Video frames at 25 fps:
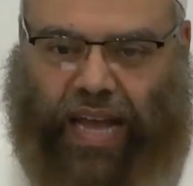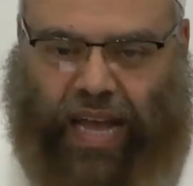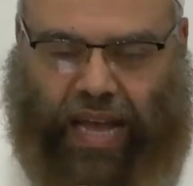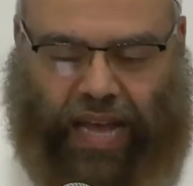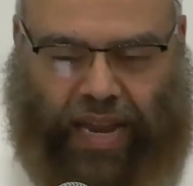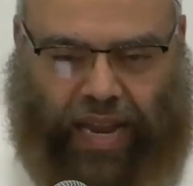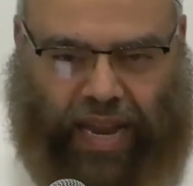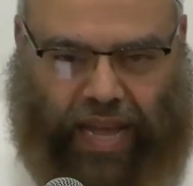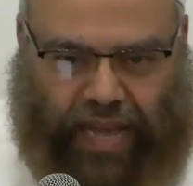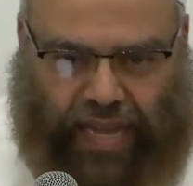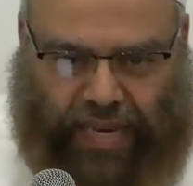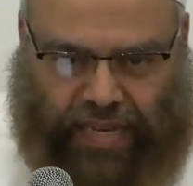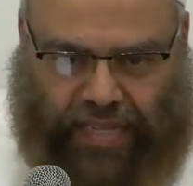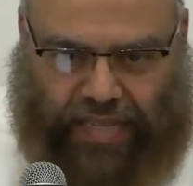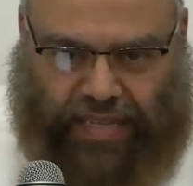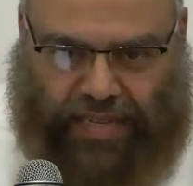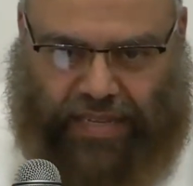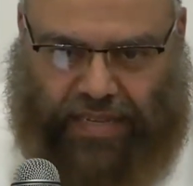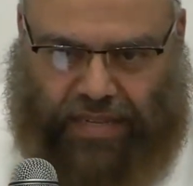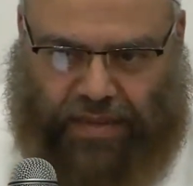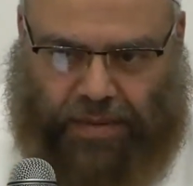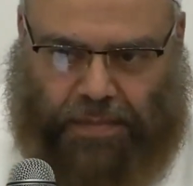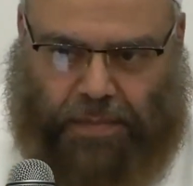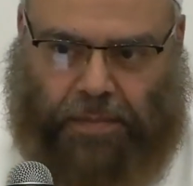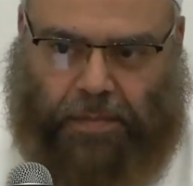
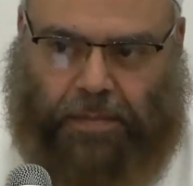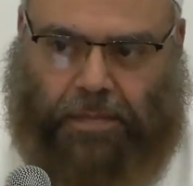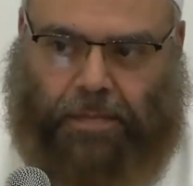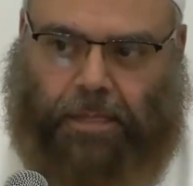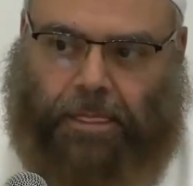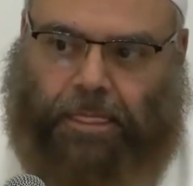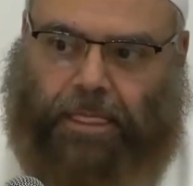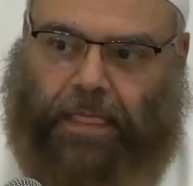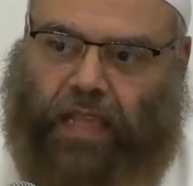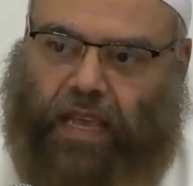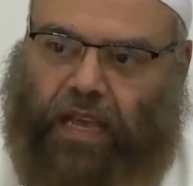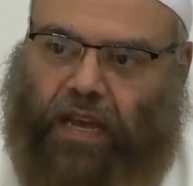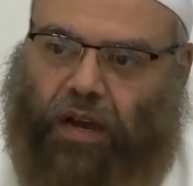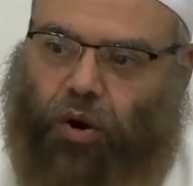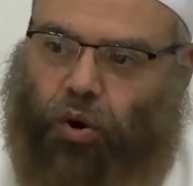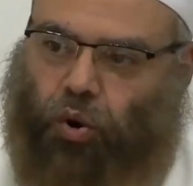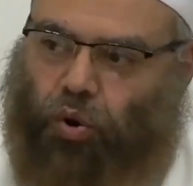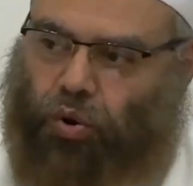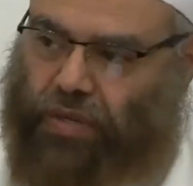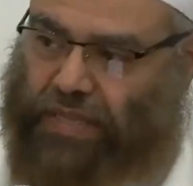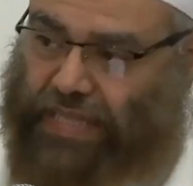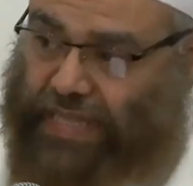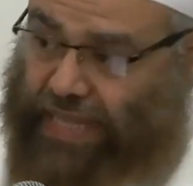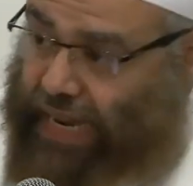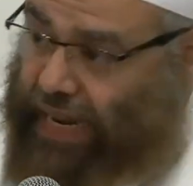Al-Harir
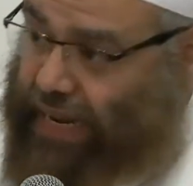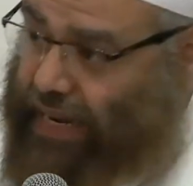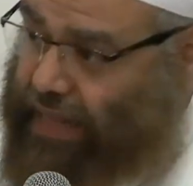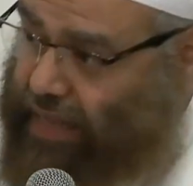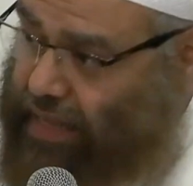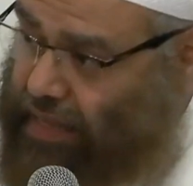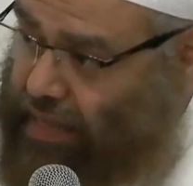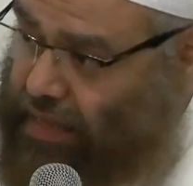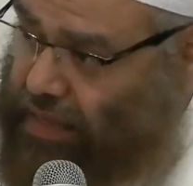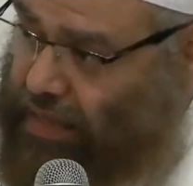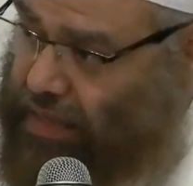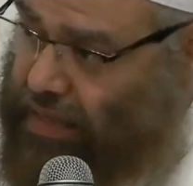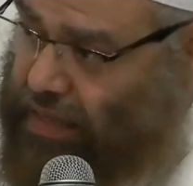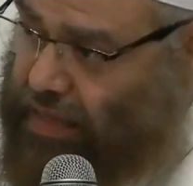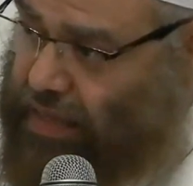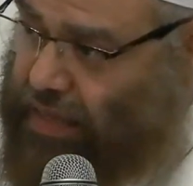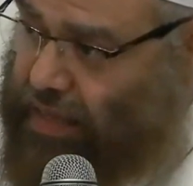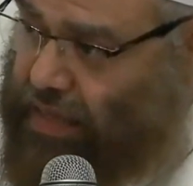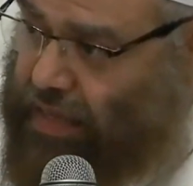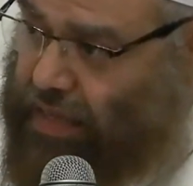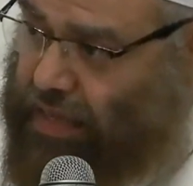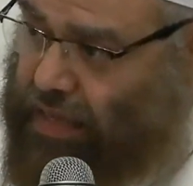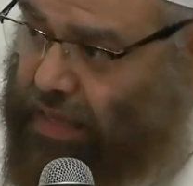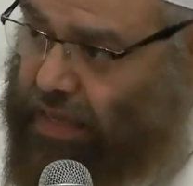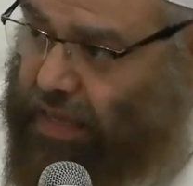or silk
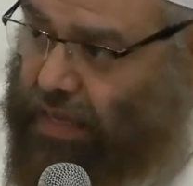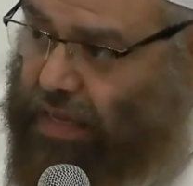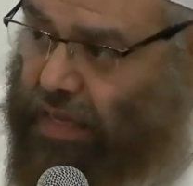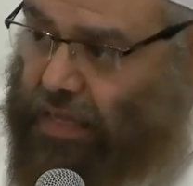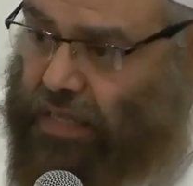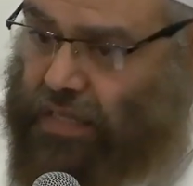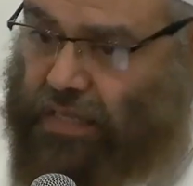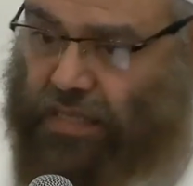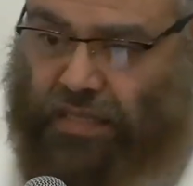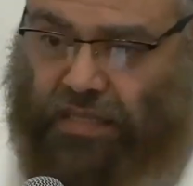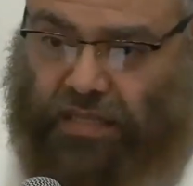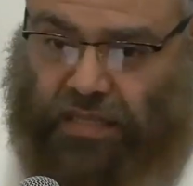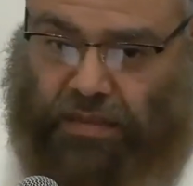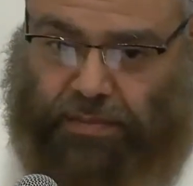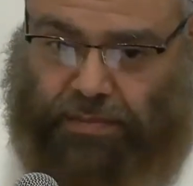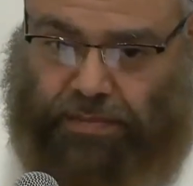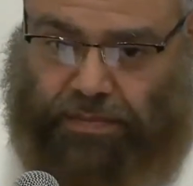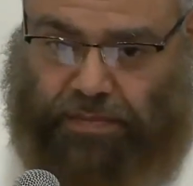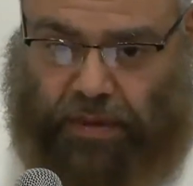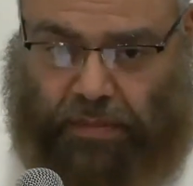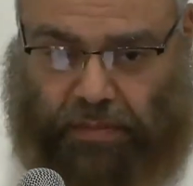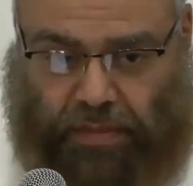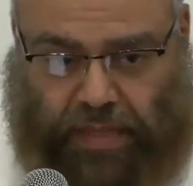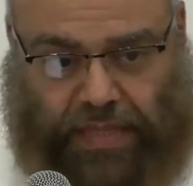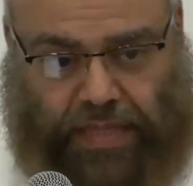is
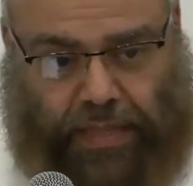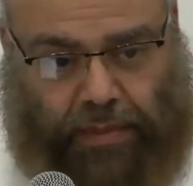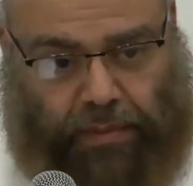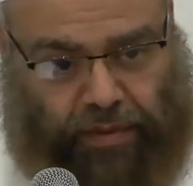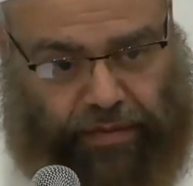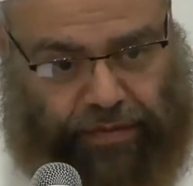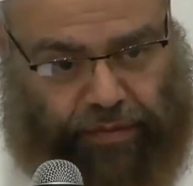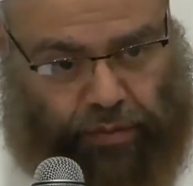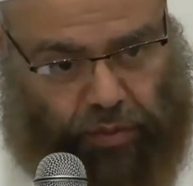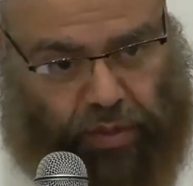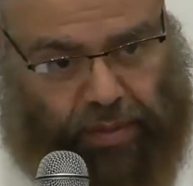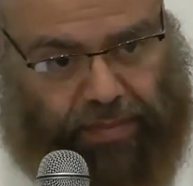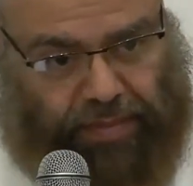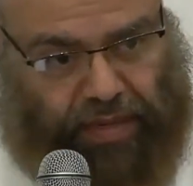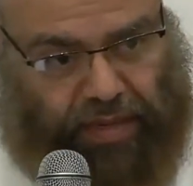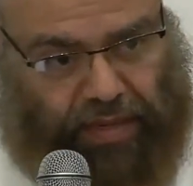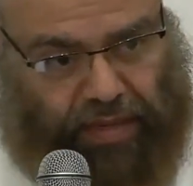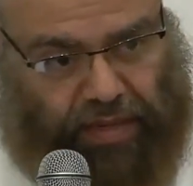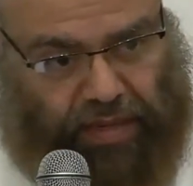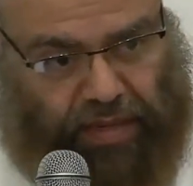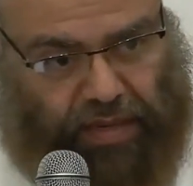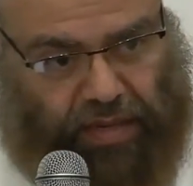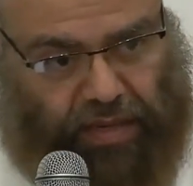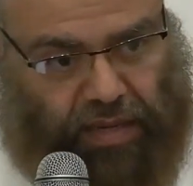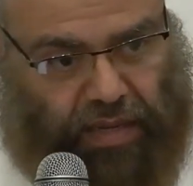permissible for
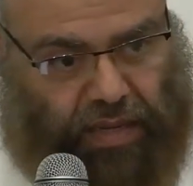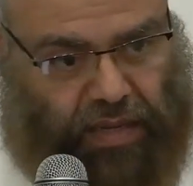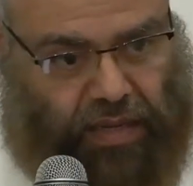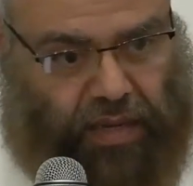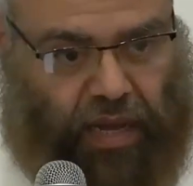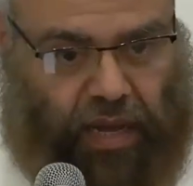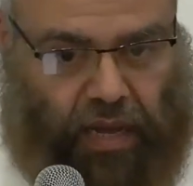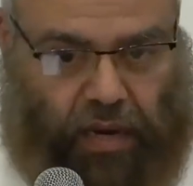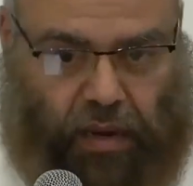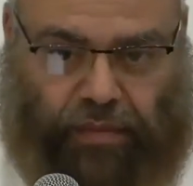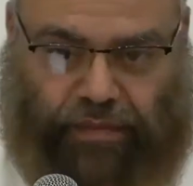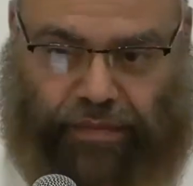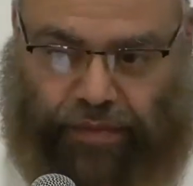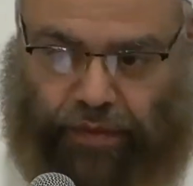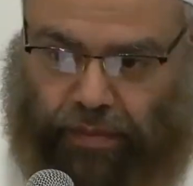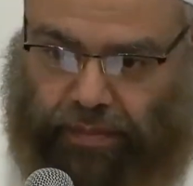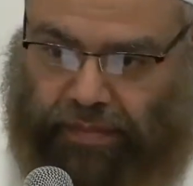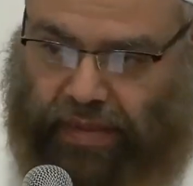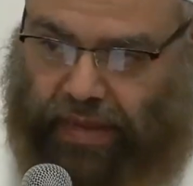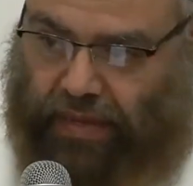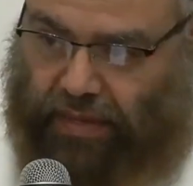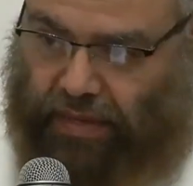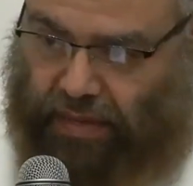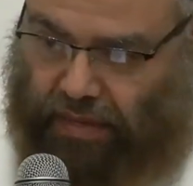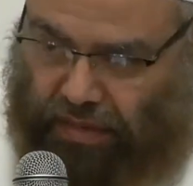women and haram for
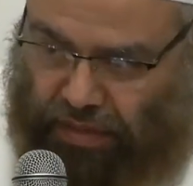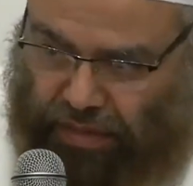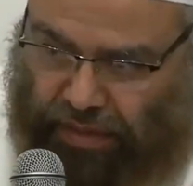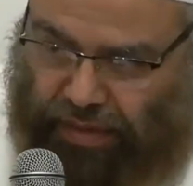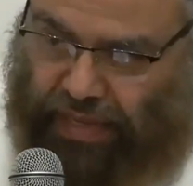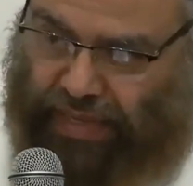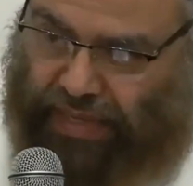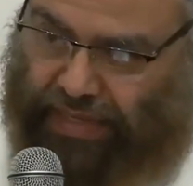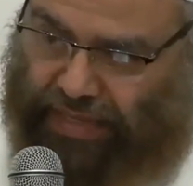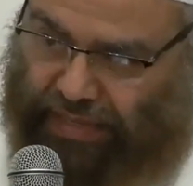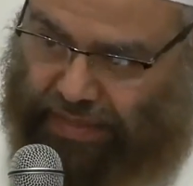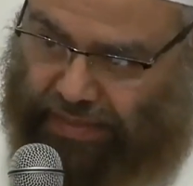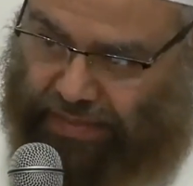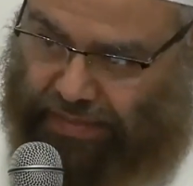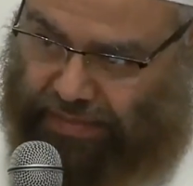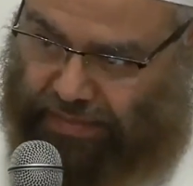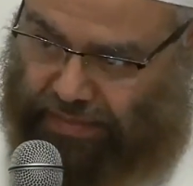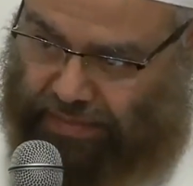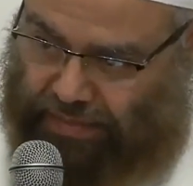men, correct?